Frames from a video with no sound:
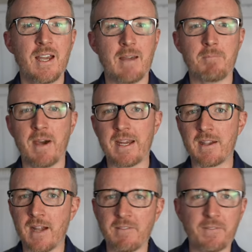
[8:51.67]
and my
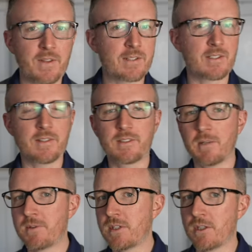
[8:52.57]
Netflix
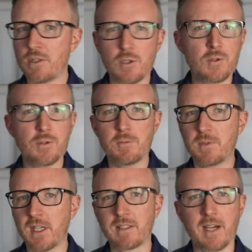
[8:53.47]
consumption, YouTube,
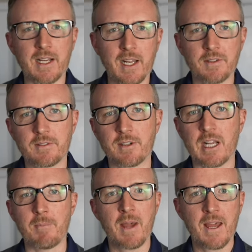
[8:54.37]
TikTok,
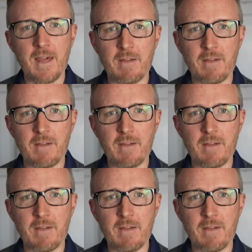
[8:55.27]
Instagram,